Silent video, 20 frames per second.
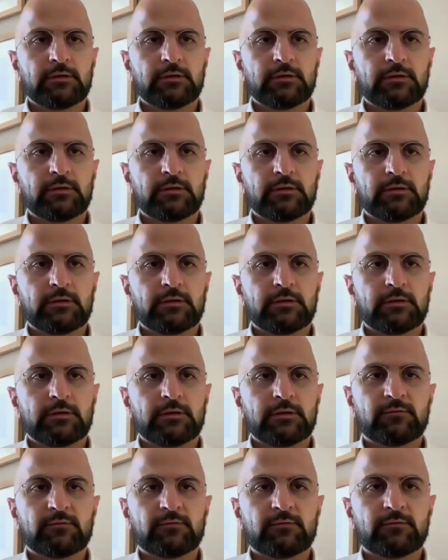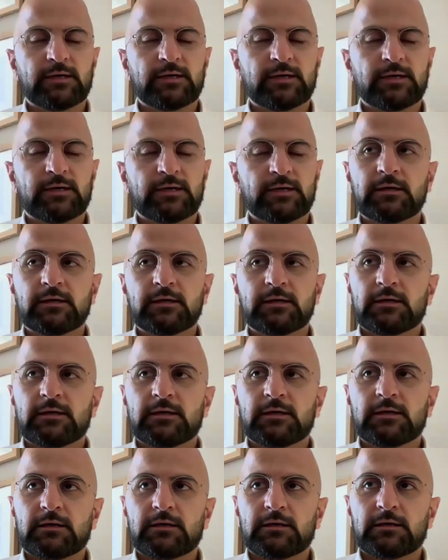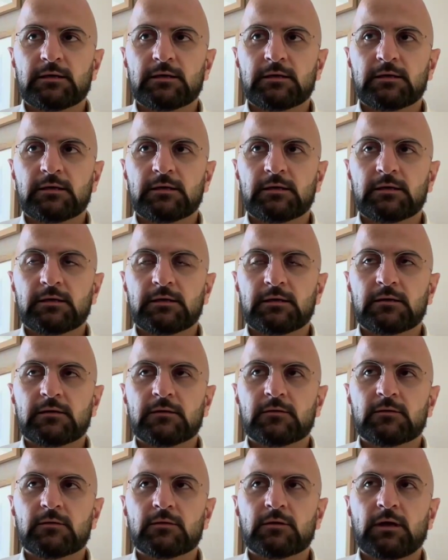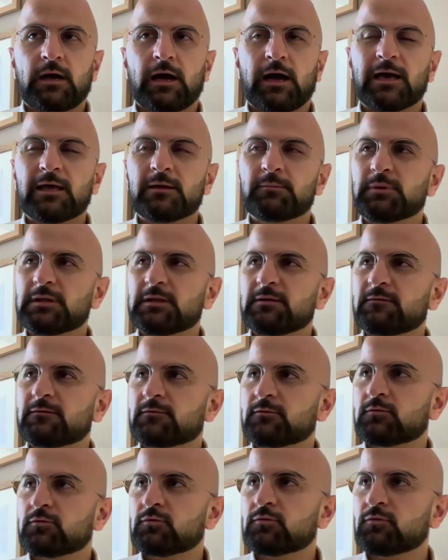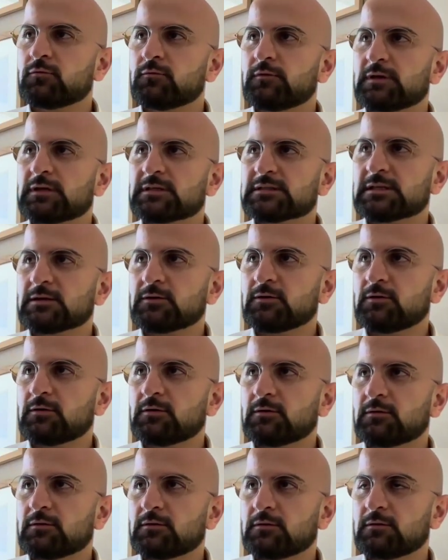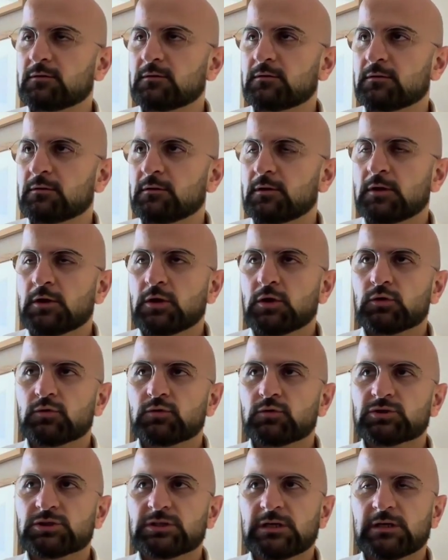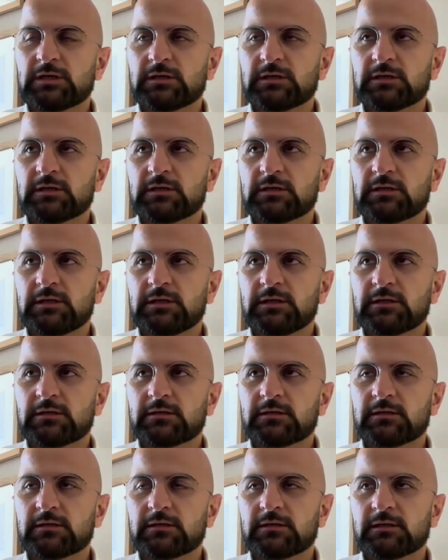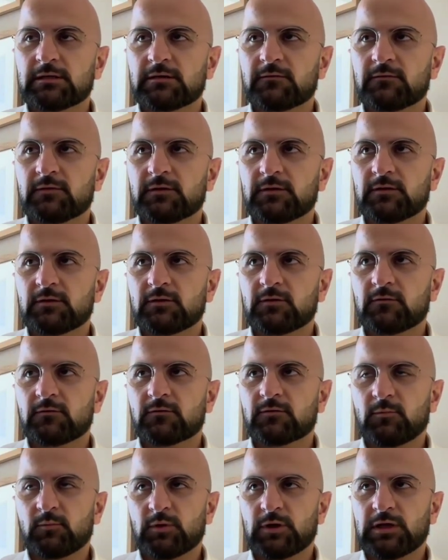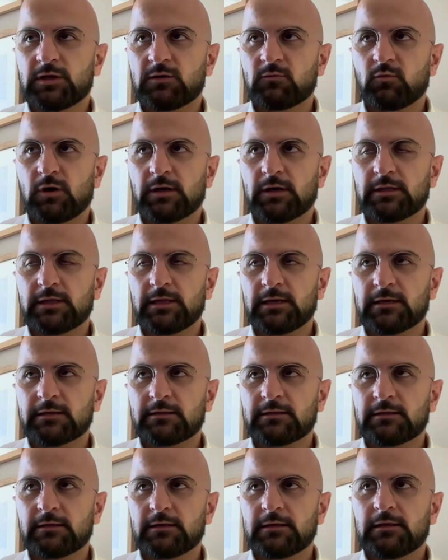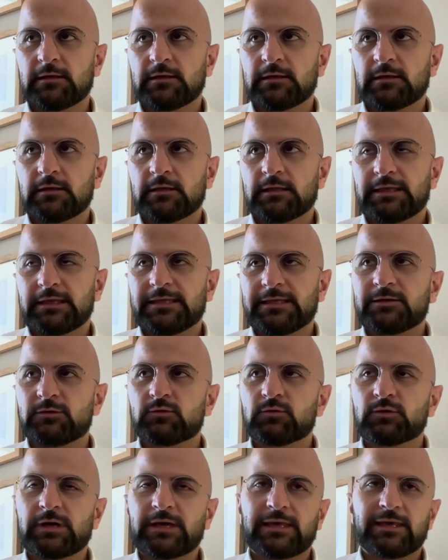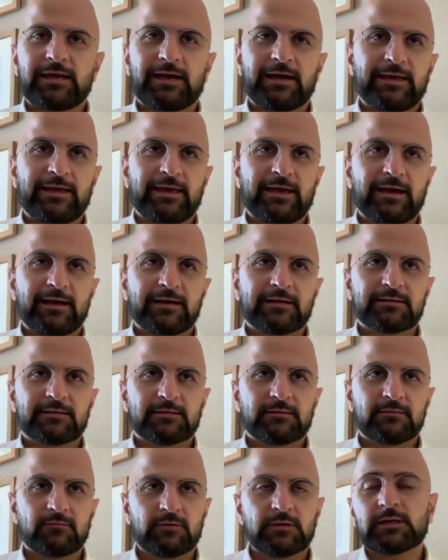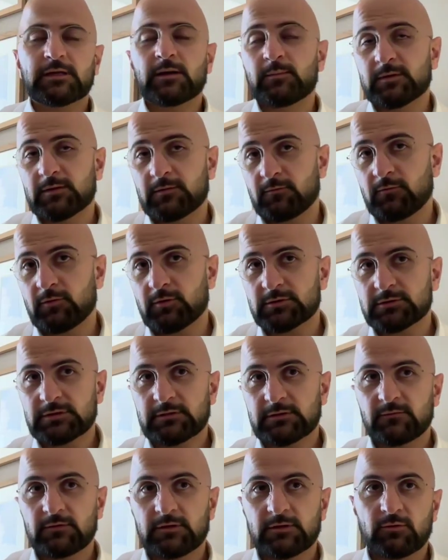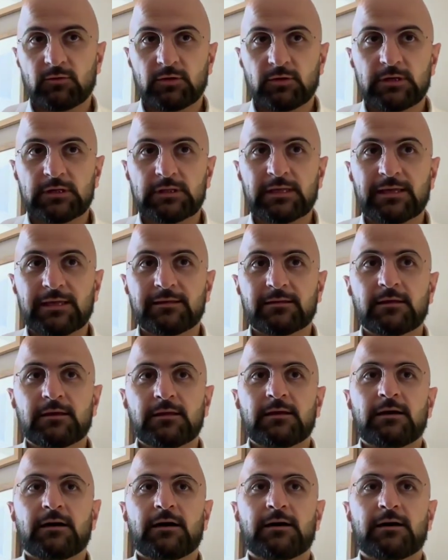thanks, Tom, for the feedback. I believe 2 weeks ago, you shared in a LinkedIn a video from the EY that the EU AI Act will come into force, we know it, and